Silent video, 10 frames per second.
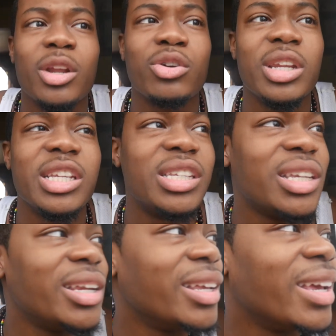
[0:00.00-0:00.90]
literally
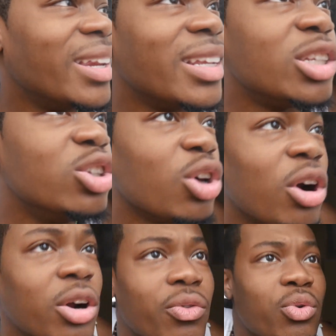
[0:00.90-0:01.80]
sitting in this
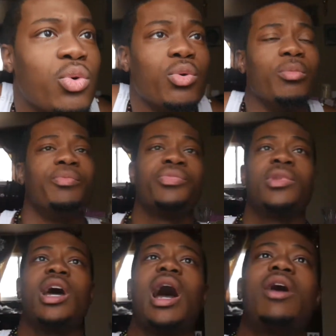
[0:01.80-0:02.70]
dark room.
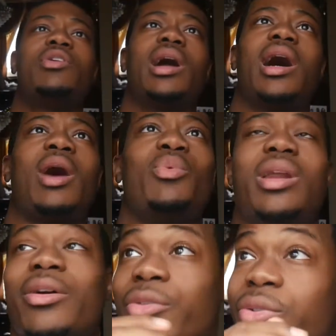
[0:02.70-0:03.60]
I would never